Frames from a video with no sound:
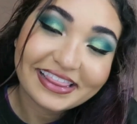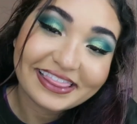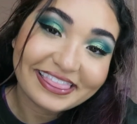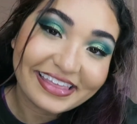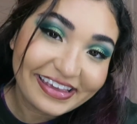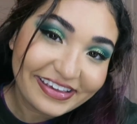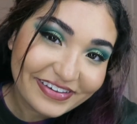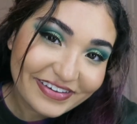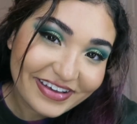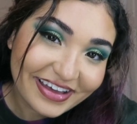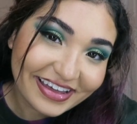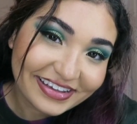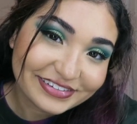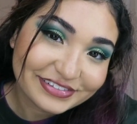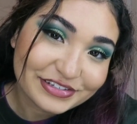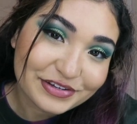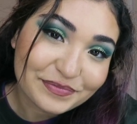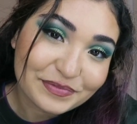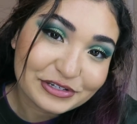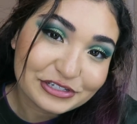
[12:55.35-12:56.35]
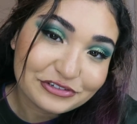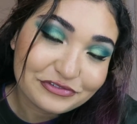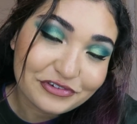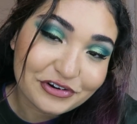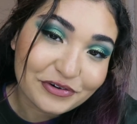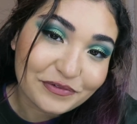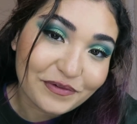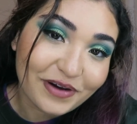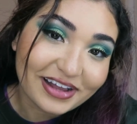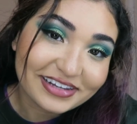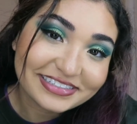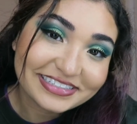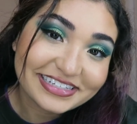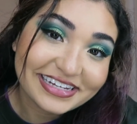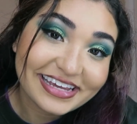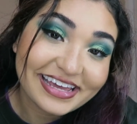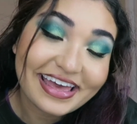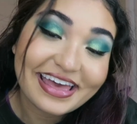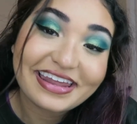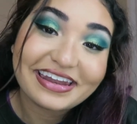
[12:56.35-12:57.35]
Thank you guys so much for
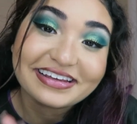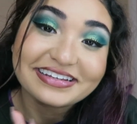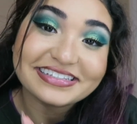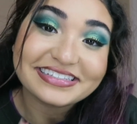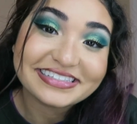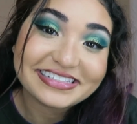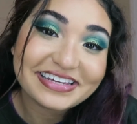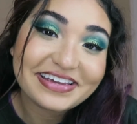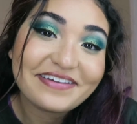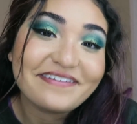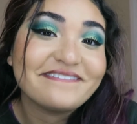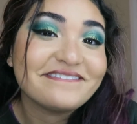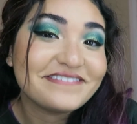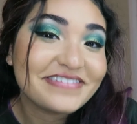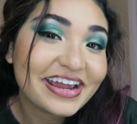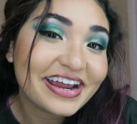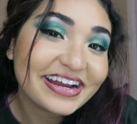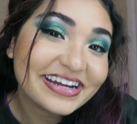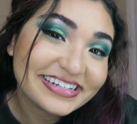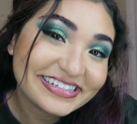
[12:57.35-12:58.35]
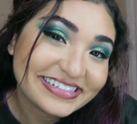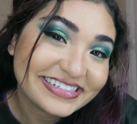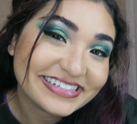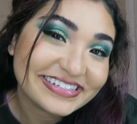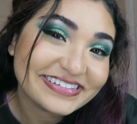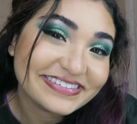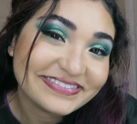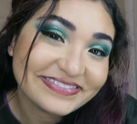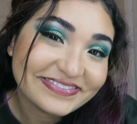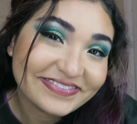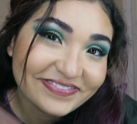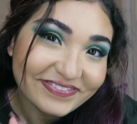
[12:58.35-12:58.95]
watching, and I'll see you very soon.